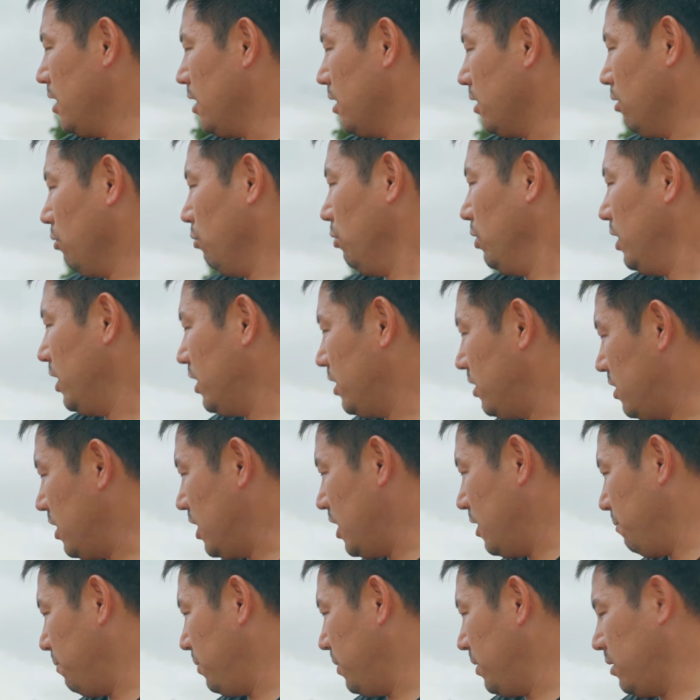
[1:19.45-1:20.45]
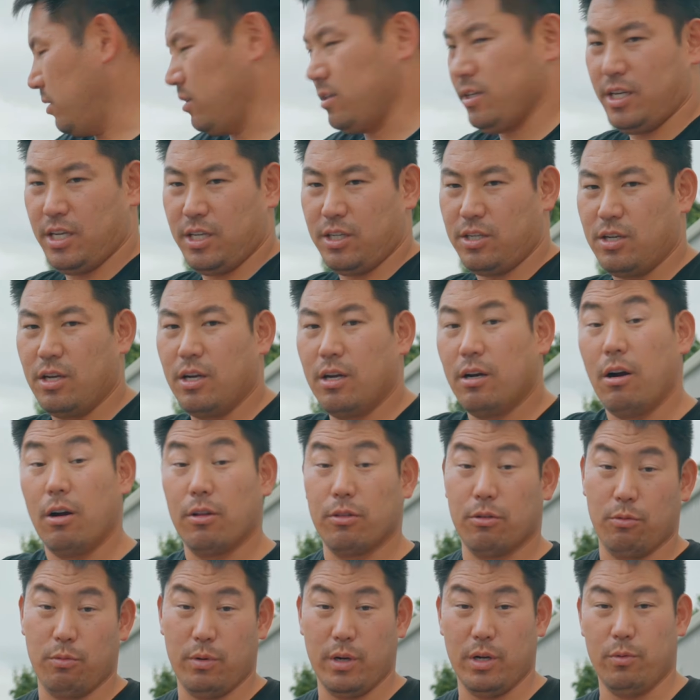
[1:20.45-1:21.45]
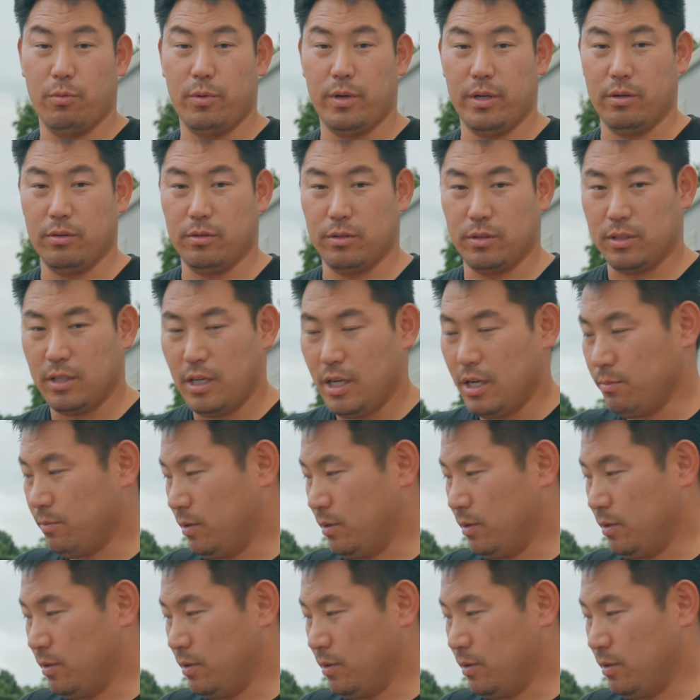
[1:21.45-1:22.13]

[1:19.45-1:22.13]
the really deep dish on the rear wheels.